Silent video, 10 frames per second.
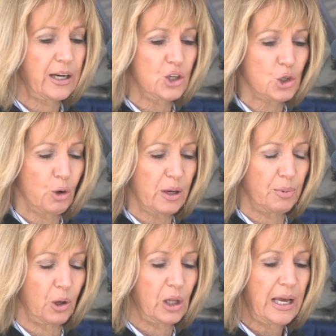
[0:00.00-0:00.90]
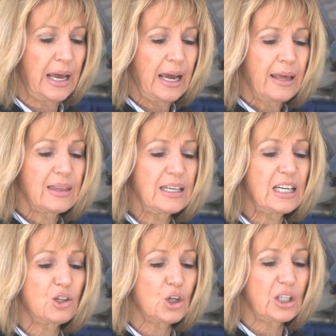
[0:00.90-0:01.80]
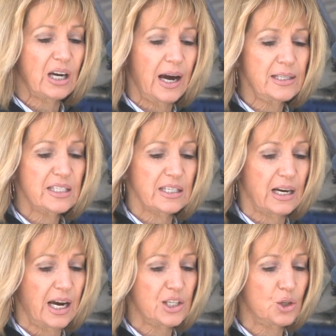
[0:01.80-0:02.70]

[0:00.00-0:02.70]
and enjoyable. They need good guidance in high